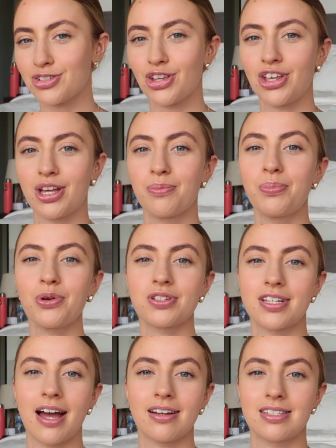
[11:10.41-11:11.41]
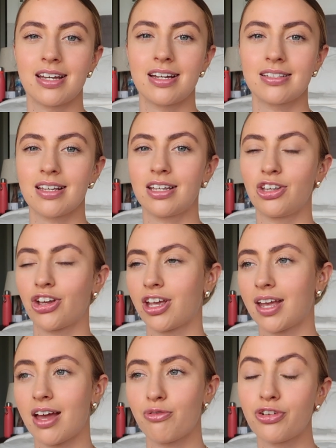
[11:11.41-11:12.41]
So you can book taxis, you
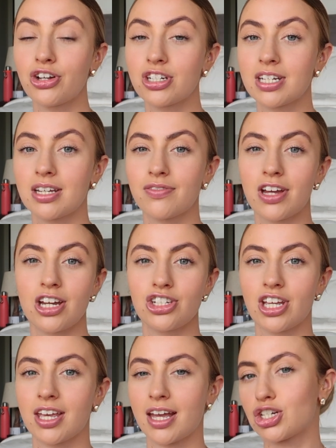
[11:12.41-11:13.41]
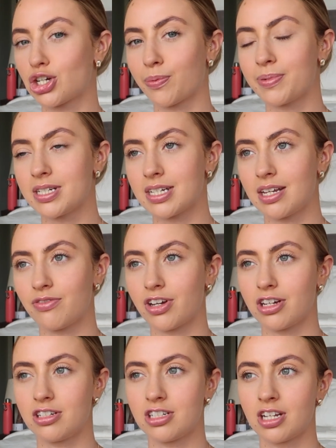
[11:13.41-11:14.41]
can get food delivered, you can get shopping
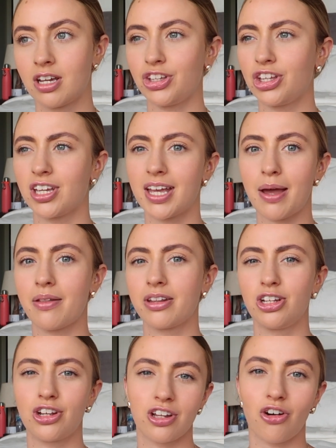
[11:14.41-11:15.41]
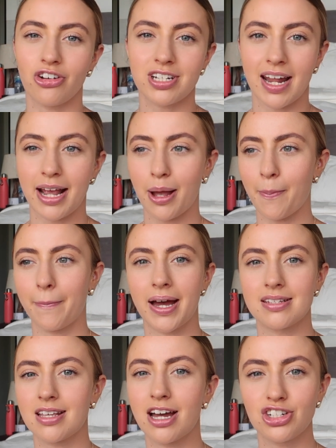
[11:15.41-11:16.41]
delivered, you can order like
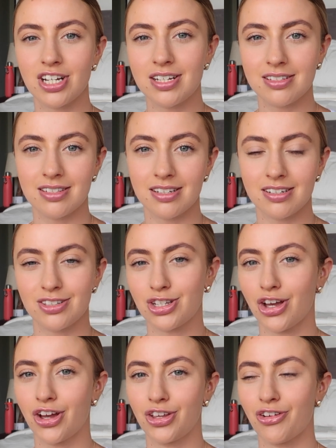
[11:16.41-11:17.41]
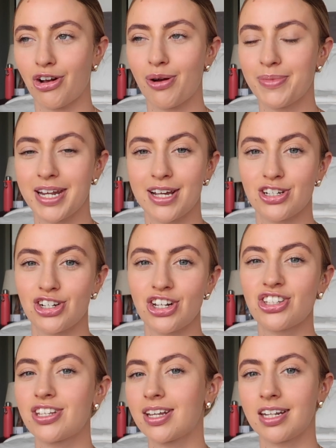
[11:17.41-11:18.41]
massages to your
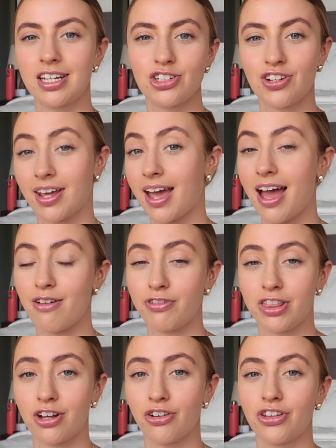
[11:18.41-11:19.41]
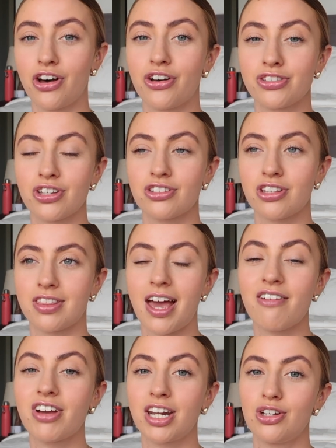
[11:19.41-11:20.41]
accommodation, so you can literally get everything on those. So
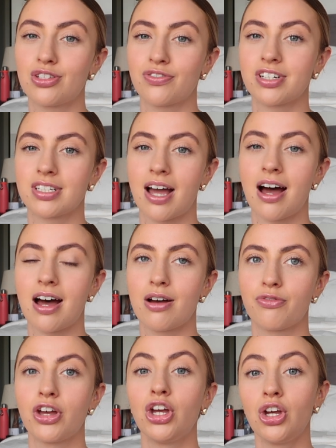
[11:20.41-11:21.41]
they're really useful to have.